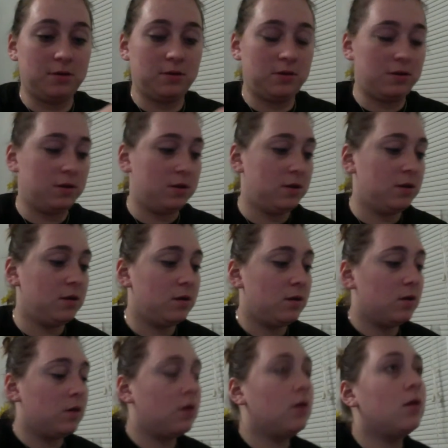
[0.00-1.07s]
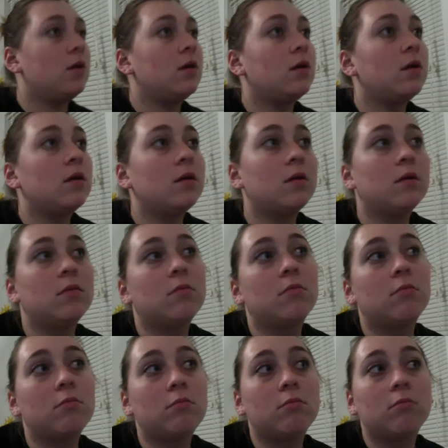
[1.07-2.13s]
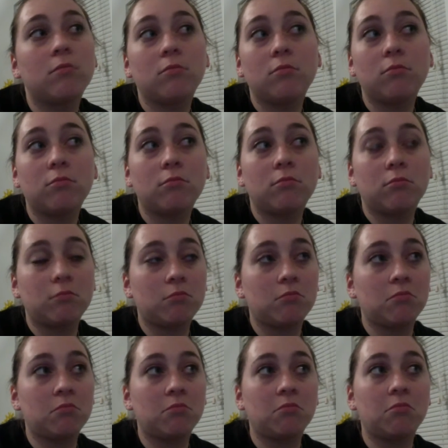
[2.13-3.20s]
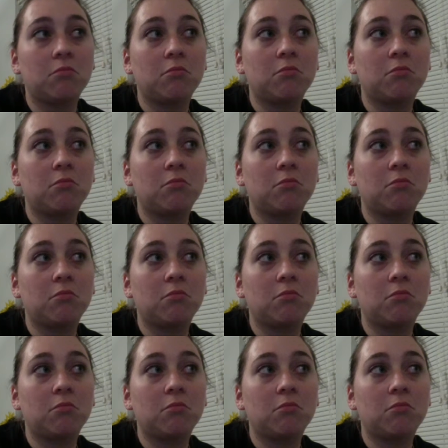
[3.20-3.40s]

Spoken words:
(silence)